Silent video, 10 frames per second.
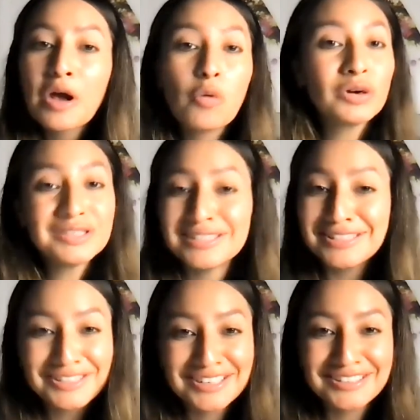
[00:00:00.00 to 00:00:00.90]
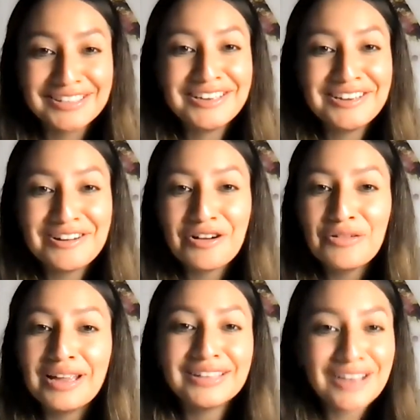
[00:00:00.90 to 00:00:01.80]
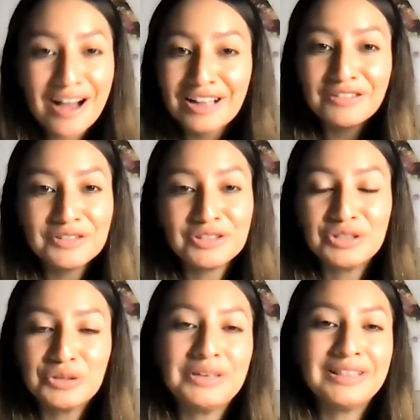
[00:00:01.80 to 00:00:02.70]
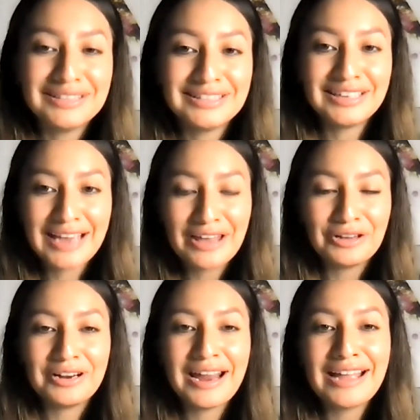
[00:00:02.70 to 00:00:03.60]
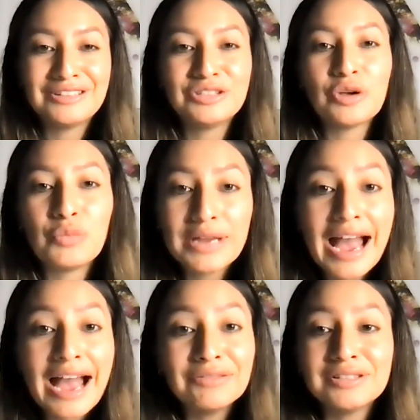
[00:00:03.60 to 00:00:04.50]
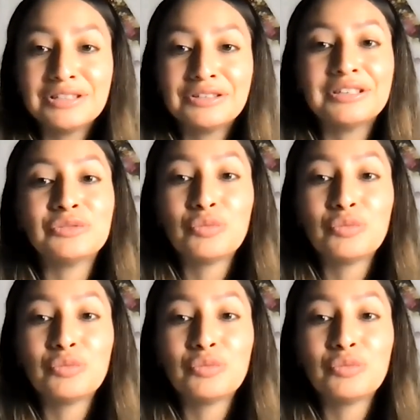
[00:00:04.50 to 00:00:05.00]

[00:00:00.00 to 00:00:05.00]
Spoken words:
We're sisters, you know, it's all of us doing this together. And so we have this series